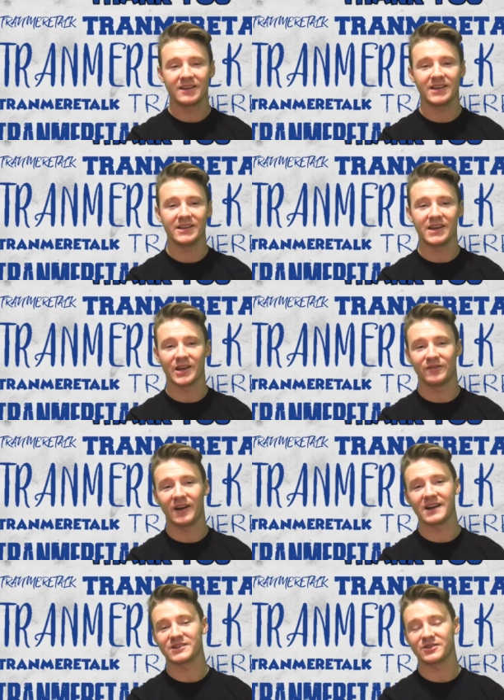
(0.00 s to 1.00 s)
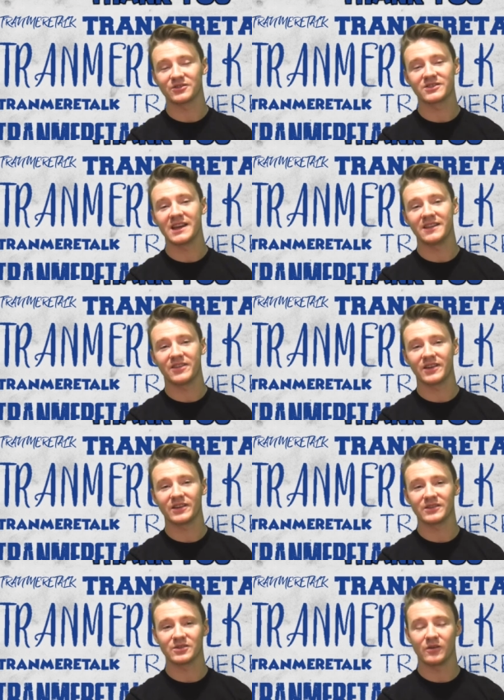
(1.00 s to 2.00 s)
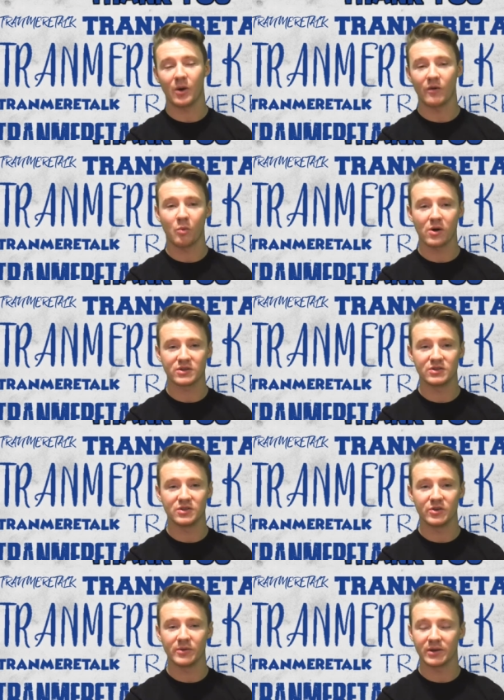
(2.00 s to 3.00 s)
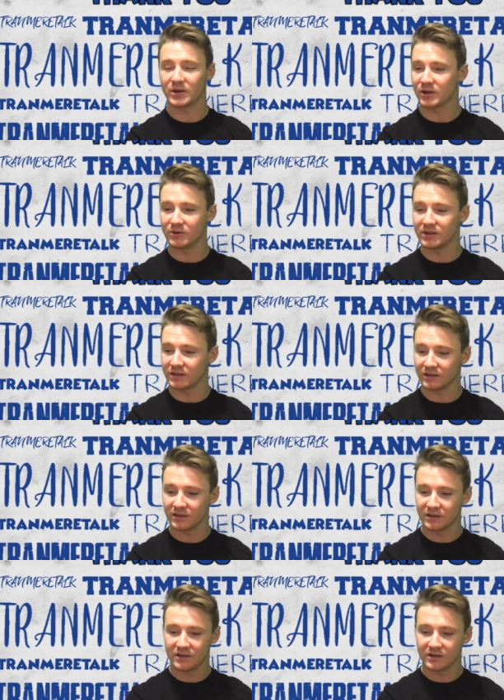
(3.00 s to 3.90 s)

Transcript: he advises on certain things of, of what to do, including